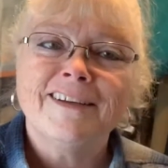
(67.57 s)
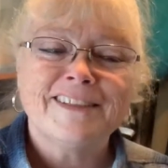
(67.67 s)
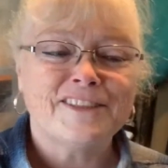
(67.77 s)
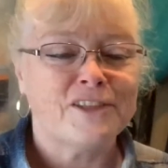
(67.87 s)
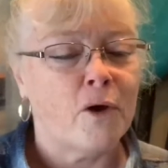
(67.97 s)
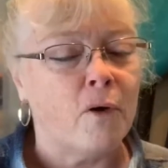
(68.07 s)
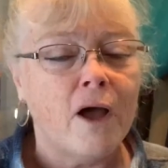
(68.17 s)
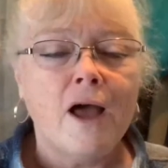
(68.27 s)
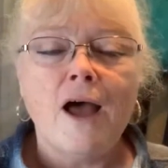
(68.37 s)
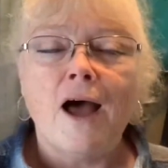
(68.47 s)
so,
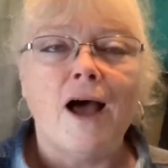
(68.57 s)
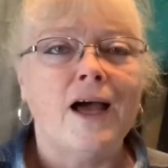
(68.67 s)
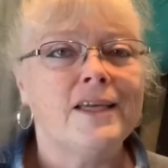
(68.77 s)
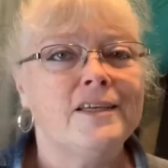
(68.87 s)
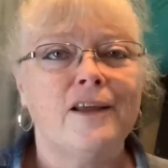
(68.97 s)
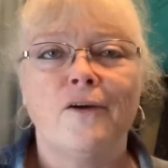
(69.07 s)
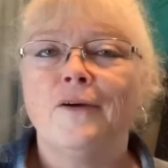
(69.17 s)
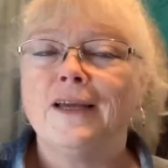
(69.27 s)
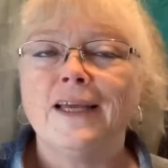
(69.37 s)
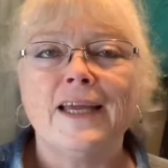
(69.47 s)
uh, you know,
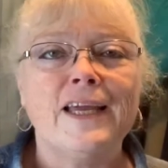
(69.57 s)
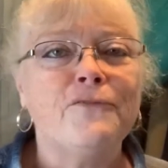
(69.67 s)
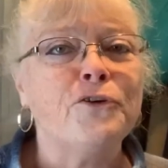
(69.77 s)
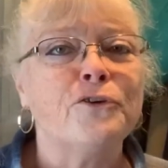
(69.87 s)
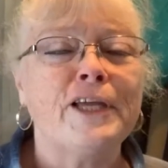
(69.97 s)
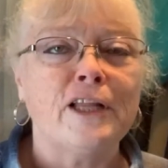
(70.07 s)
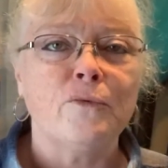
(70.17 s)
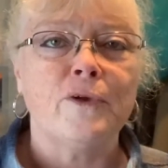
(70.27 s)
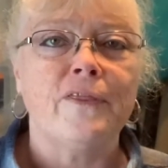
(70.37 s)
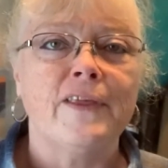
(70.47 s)
if you're dealing
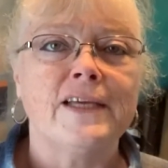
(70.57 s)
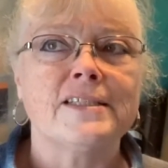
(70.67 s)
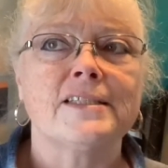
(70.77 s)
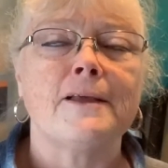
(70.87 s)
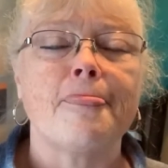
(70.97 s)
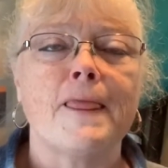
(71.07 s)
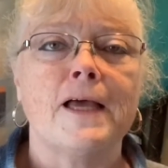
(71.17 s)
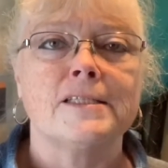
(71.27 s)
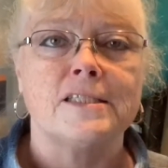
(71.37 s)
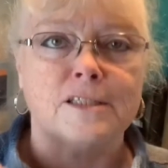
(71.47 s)
with this,
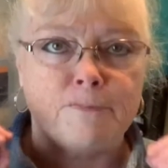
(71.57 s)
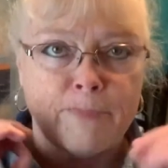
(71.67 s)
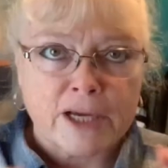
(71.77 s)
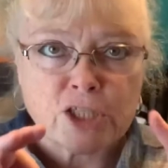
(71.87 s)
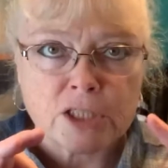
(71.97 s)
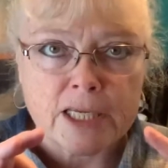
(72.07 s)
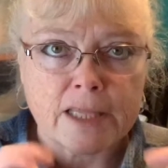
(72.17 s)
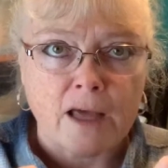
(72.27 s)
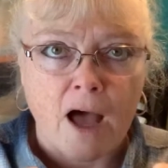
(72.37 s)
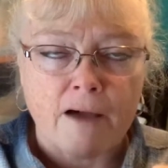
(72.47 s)
especially
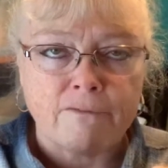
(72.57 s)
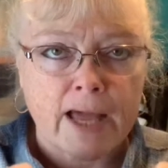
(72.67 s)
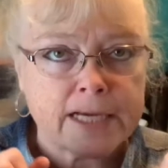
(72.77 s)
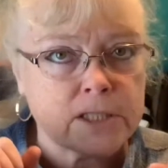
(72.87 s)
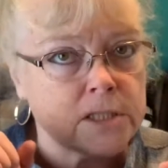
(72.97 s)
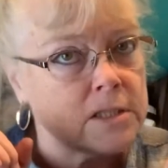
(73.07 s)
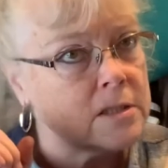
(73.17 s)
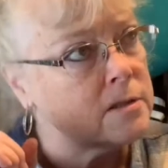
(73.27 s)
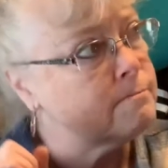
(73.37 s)
the hot flashes,